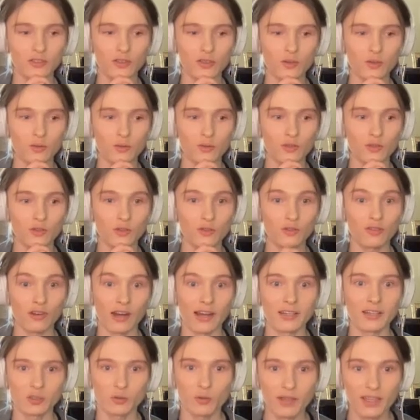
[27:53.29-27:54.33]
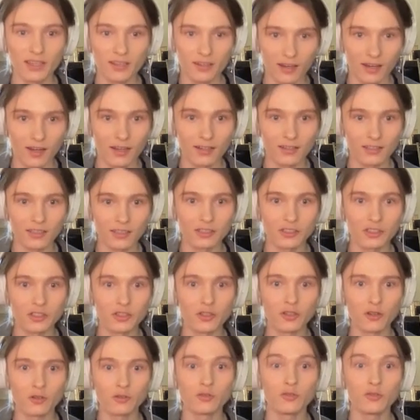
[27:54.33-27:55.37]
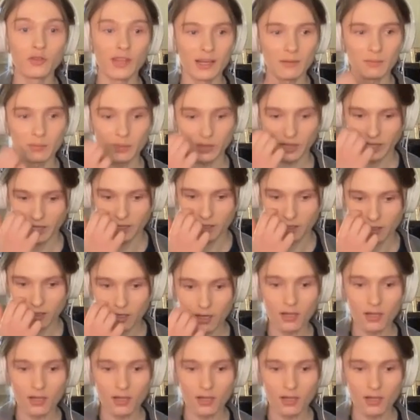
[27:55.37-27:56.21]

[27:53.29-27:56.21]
So you graduate college, you go do that play in